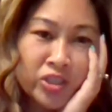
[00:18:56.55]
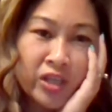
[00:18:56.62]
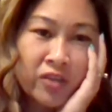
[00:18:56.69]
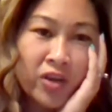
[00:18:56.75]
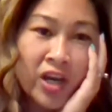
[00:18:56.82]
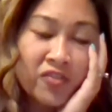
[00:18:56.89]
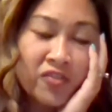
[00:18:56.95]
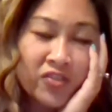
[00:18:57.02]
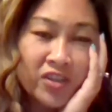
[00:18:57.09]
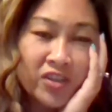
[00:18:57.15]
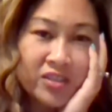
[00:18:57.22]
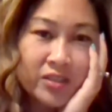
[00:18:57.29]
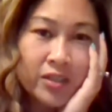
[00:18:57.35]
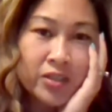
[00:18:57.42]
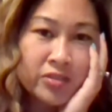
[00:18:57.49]
you they have iPhones
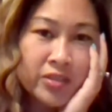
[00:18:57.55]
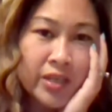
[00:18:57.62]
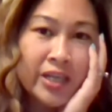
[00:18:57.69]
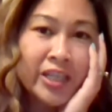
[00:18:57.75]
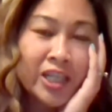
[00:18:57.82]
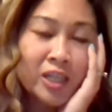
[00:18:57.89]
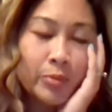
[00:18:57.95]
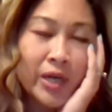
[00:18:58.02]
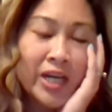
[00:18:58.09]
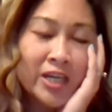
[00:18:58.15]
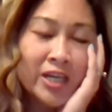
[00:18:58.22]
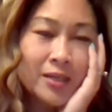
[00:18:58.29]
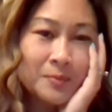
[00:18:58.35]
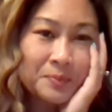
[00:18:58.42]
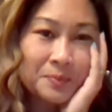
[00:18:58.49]
and they use iCloud
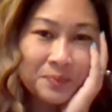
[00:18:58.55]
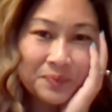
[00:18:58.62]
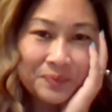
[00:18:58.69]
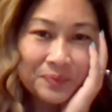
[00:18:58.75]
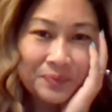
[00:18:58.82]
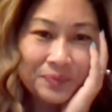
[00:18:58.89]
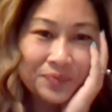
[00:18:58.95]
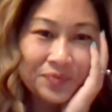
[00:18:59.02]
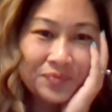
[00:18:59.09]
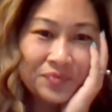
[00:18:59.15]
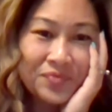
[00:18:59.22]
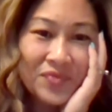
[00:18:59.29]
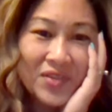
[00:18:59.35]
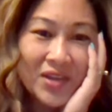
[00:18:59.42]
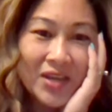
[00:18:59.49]
backup.
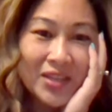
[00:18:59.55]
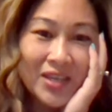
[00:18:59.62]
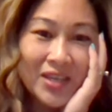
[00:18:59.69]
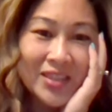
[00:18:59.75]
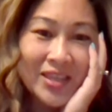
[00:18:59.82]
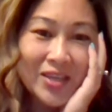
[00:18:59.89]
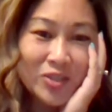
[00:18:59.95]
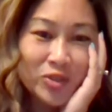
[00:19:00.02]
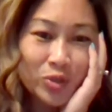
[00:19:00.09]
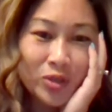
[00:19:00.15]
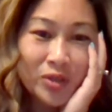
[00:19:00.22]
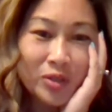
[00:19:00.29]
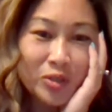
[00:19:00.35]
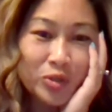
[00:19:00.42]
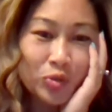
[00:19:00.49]
And
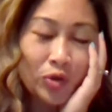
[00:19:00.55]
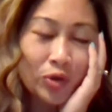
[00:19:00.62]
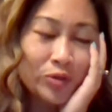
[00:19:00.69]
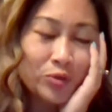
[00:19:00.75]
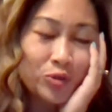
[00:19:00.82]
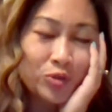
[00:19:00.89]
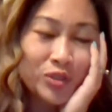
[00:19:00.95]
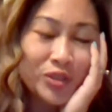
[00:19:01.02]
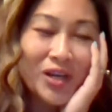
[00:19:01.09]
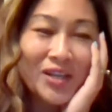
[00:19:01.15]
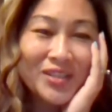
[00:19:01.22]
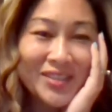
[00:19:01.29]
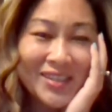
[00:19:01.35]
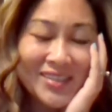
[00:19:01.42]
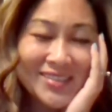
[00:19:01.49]
they store all sorts of
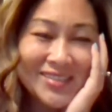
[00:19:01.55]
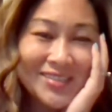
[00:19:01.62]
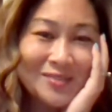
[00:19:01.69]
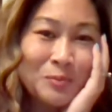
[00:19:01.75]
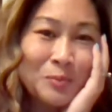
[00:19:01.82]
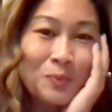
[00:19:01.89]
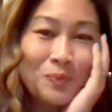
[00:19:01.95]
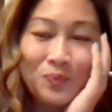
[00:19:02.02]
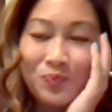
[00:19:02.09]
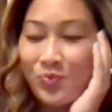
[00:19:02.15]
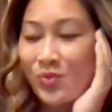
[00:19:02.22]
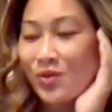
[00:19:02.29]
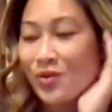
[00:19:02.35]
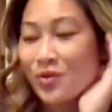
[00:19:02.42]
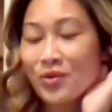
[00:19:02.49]
contacts
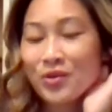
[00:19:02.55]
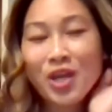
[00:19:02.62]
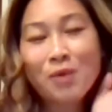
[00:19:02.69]
on